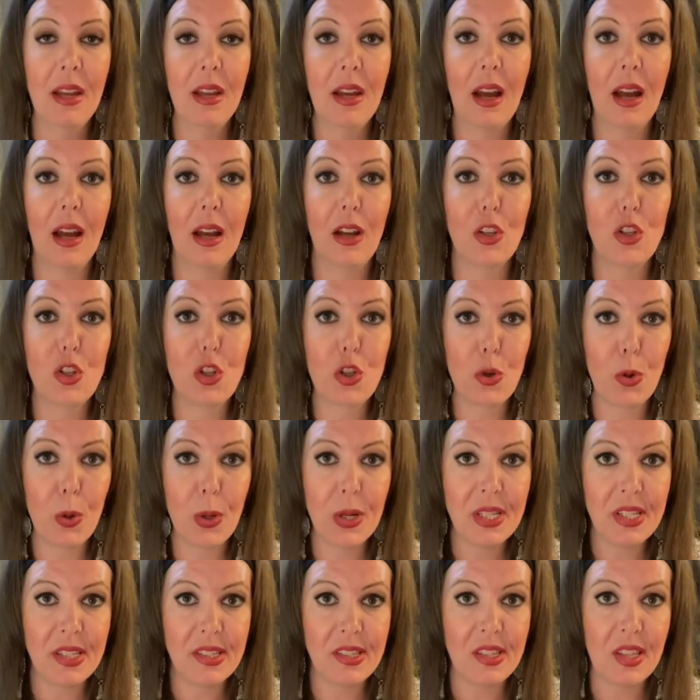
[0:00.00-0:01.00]
Uh,
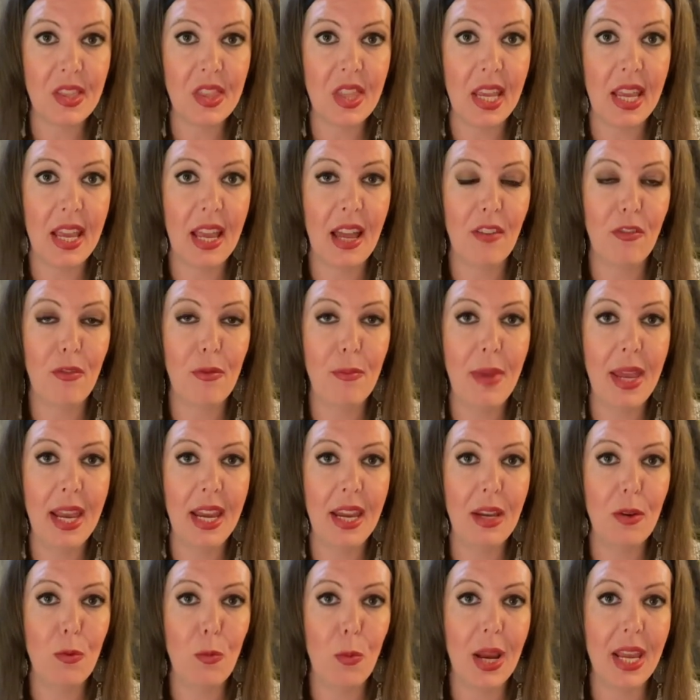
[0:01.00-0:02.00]
choices that they have
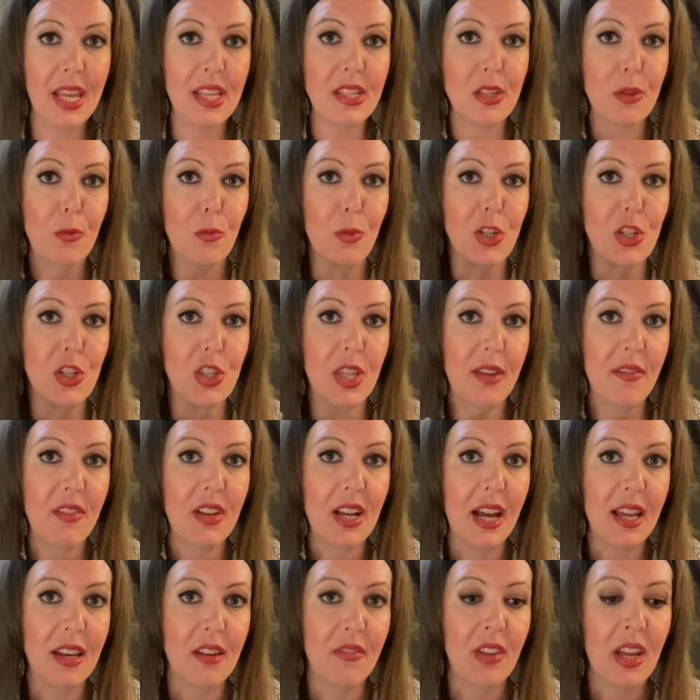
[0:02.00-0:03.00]
made, ways in which they've
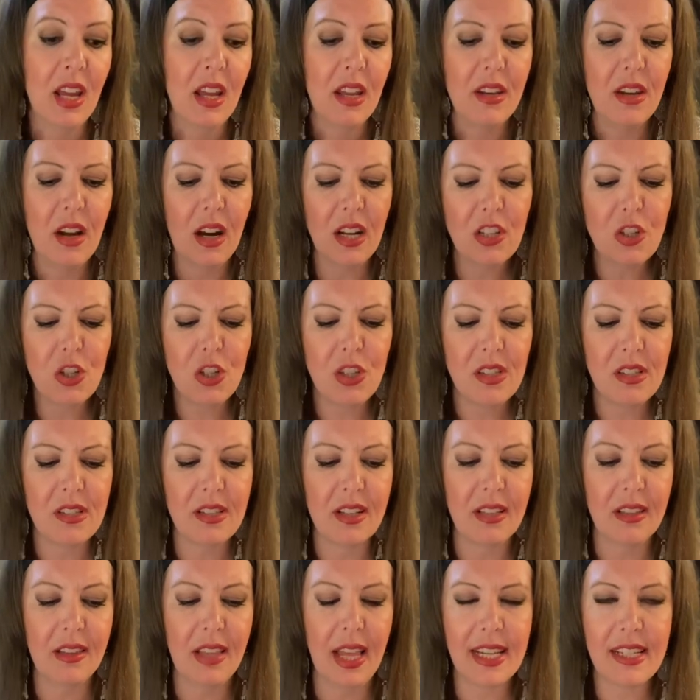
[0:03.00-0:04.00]
kind of not just
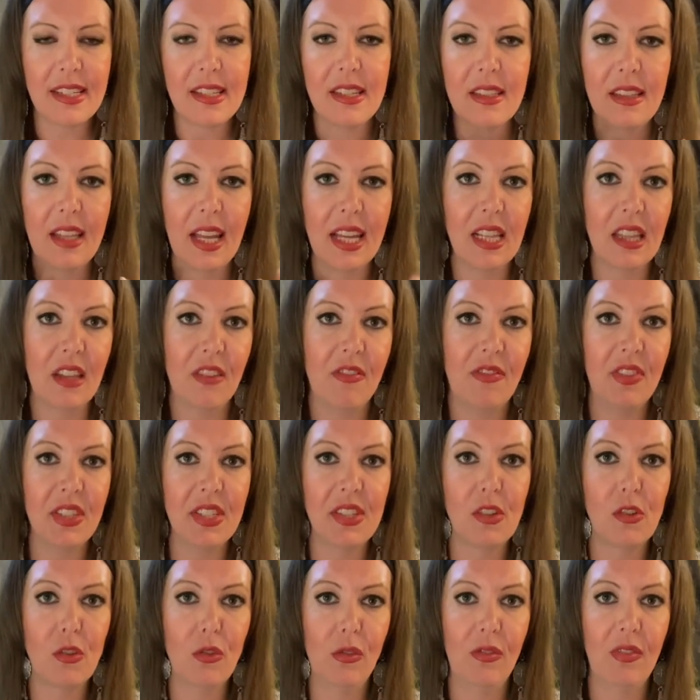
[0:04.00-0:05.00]
neglected like the
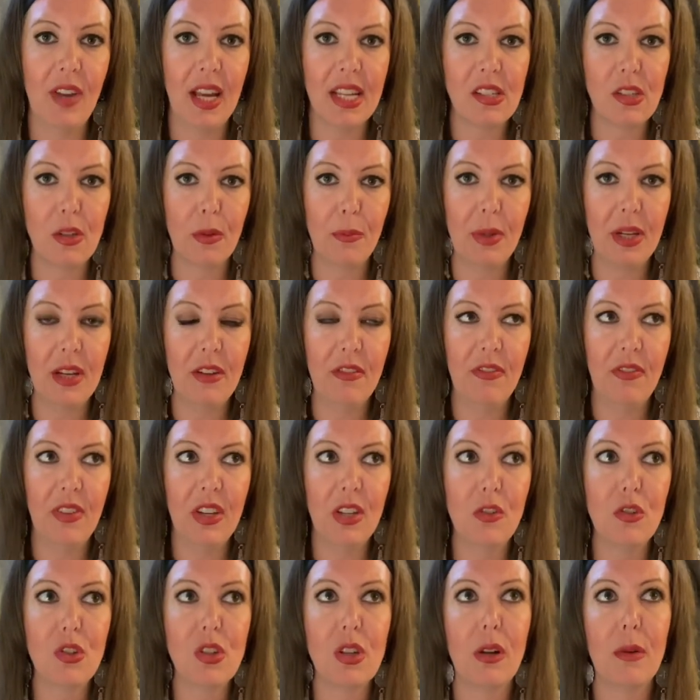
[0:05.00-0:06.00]
physical vessel, but it
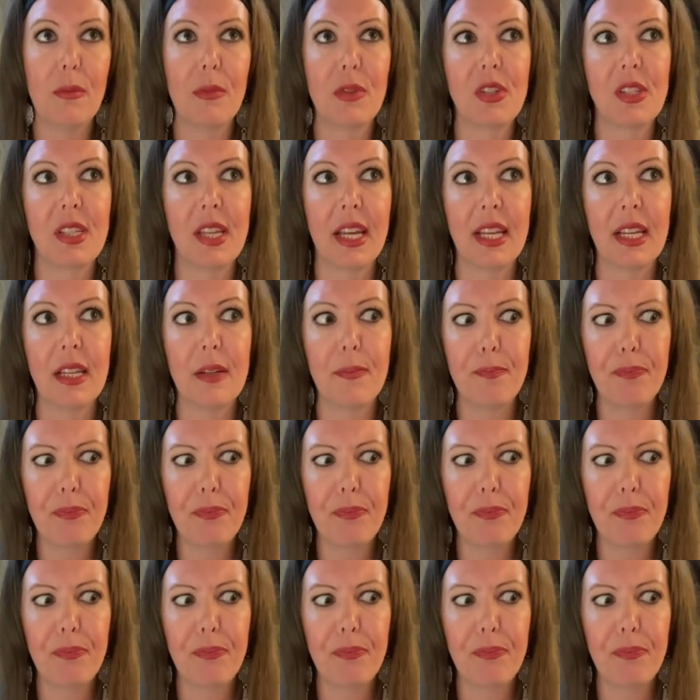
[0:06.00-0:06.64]
feels almost like